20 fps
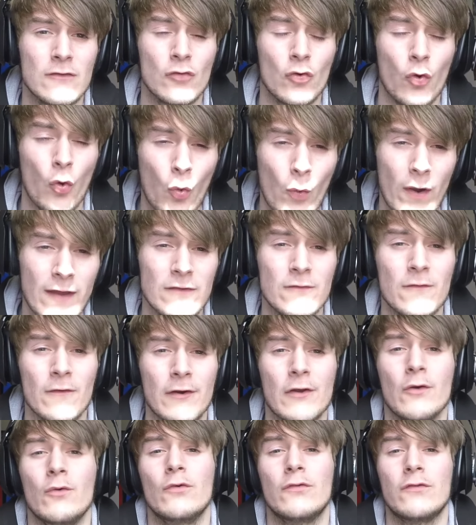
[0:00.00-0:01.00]
You're always
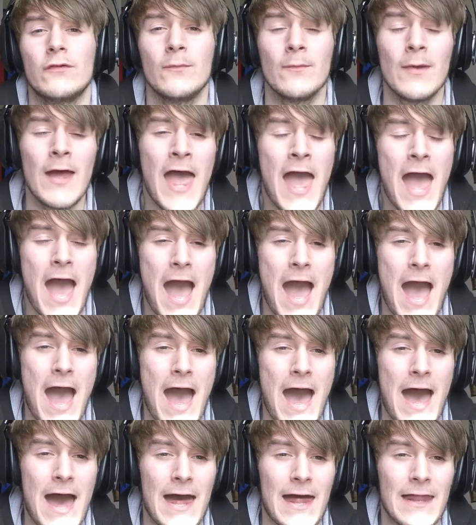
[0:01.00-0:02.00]
very awesome,
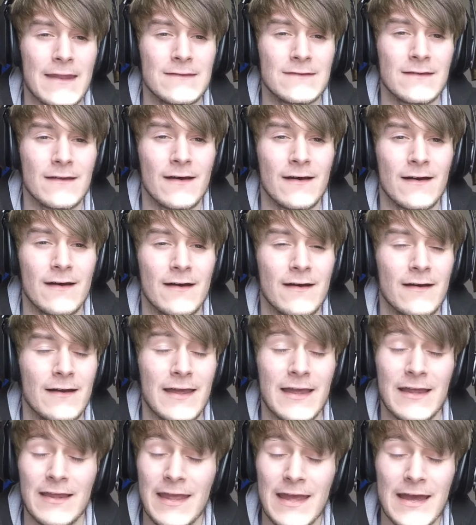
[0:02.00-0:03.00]
and uh,
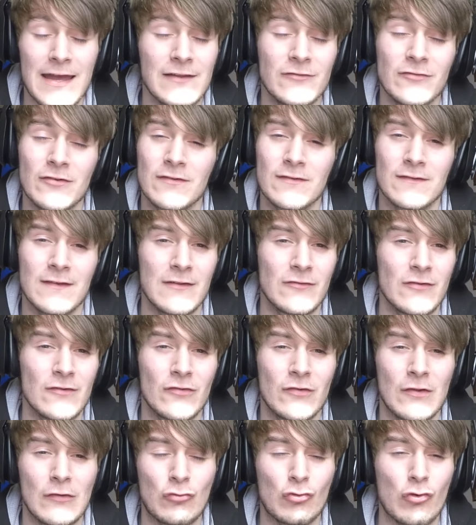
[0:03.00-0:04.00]
yeah, it just it
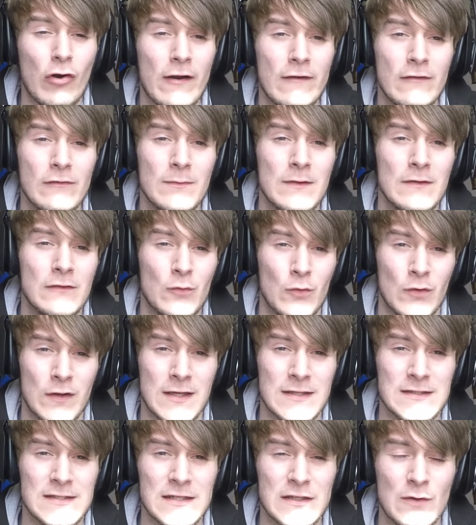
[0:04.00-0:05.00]
just drives me to want to
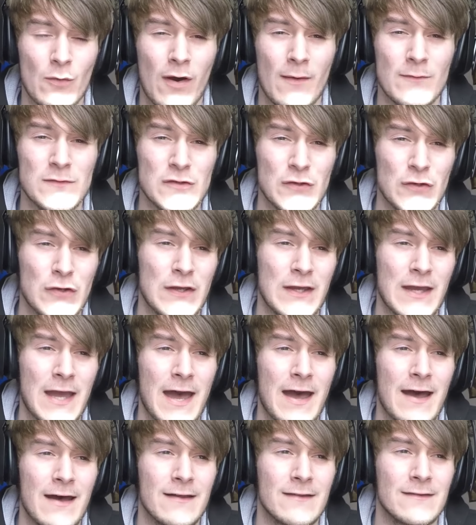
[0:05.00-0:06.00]
continue what I'm doing,
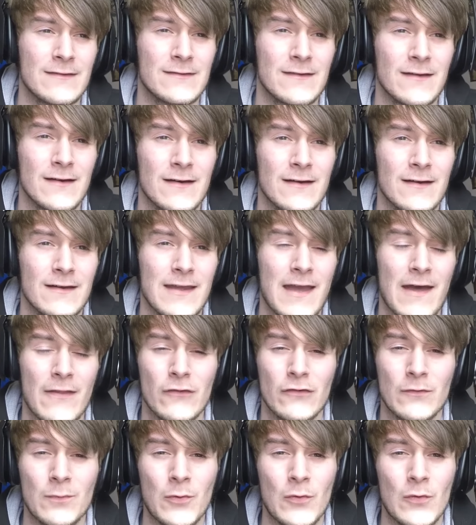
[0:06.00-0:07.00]
as uh, yeah,
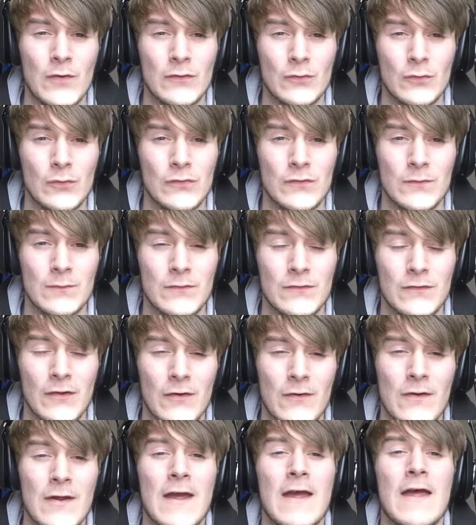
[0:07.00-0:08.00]
the support is awesome.
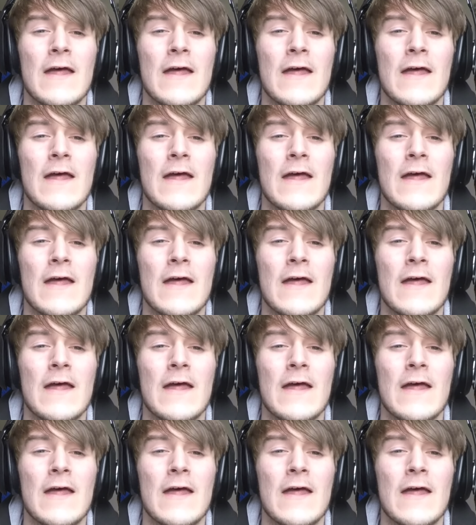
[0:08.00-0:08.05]
So